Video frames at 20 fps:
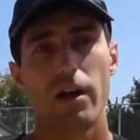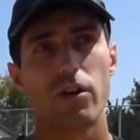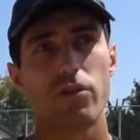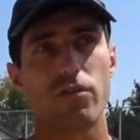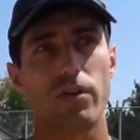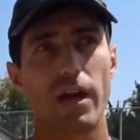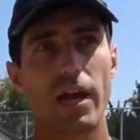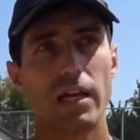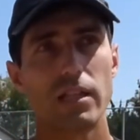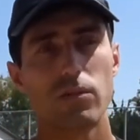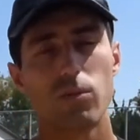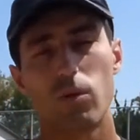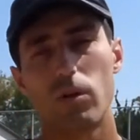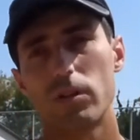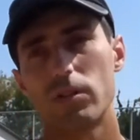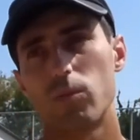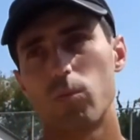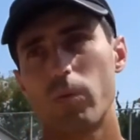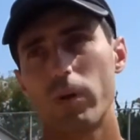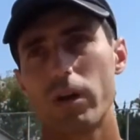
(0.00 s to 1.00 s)
create
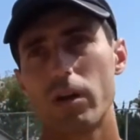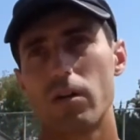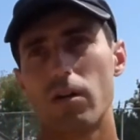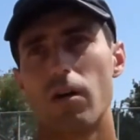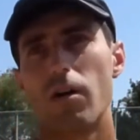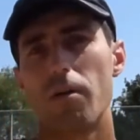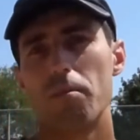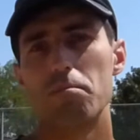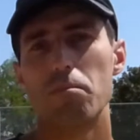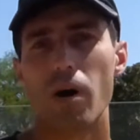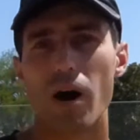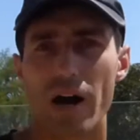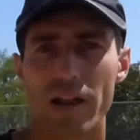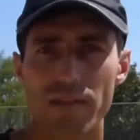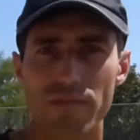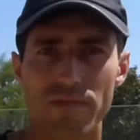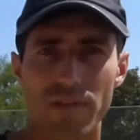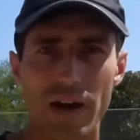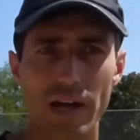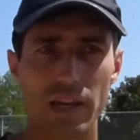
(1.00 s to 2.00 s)
what we call
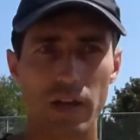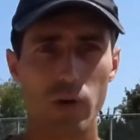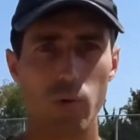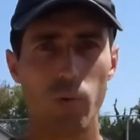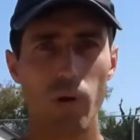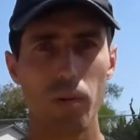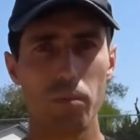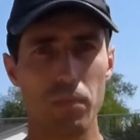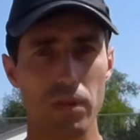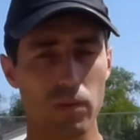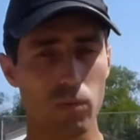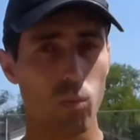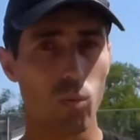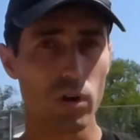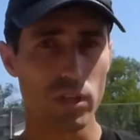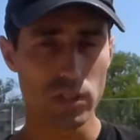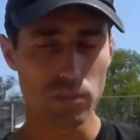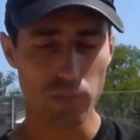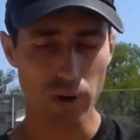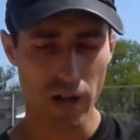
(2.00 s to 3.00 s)
modified equipment.
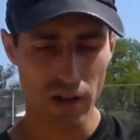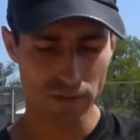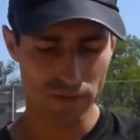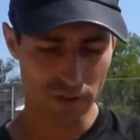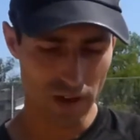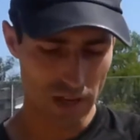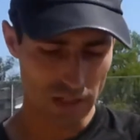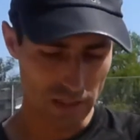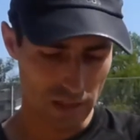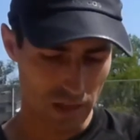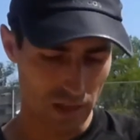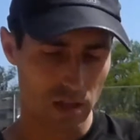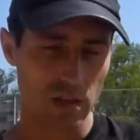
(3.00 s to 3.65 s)
What's modified?